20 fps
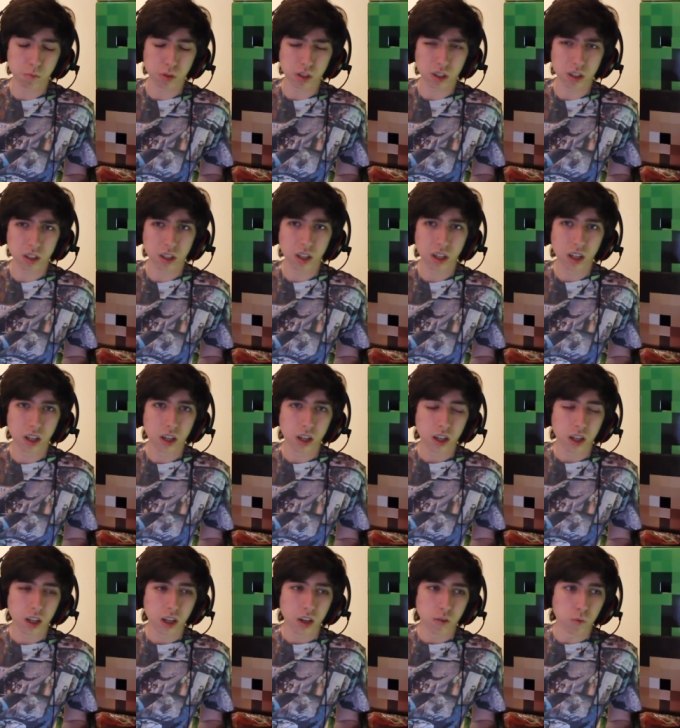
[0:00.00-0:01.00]

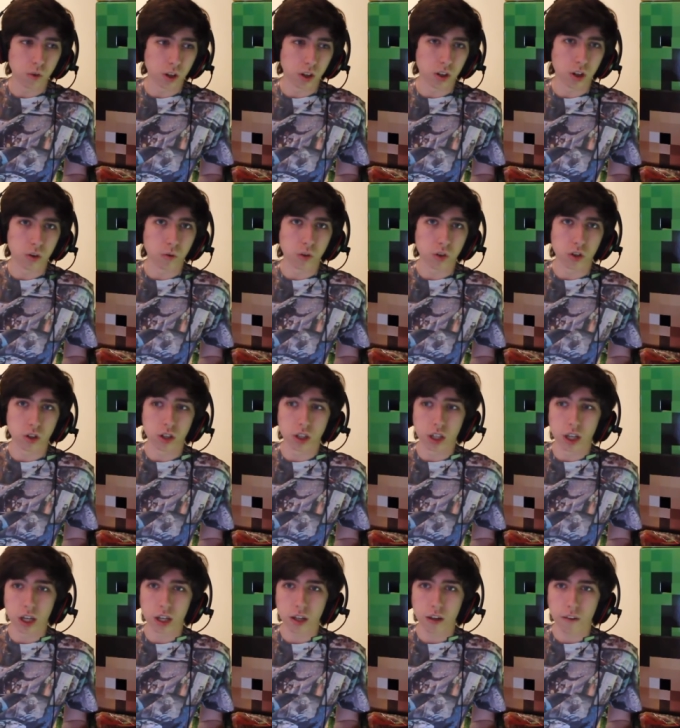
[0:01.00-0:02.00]
but we don't know what's on it
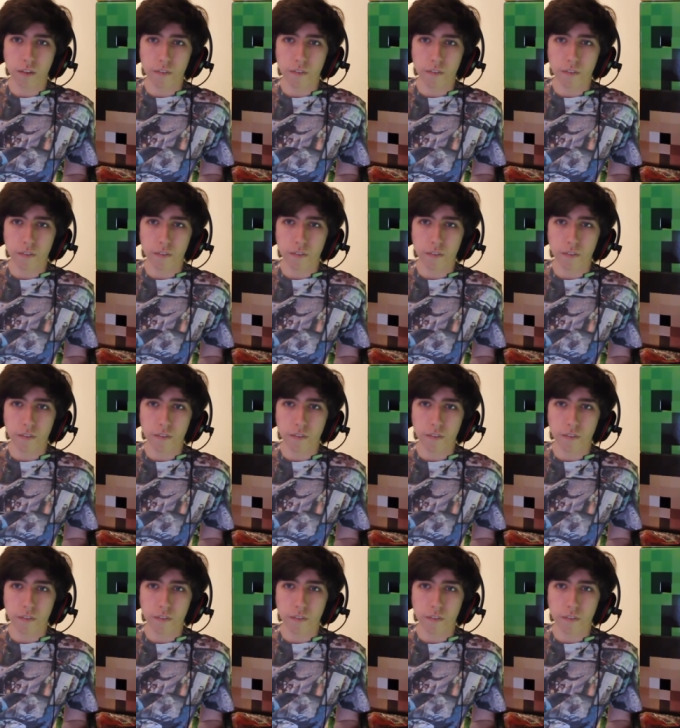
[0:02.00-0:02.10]
yet.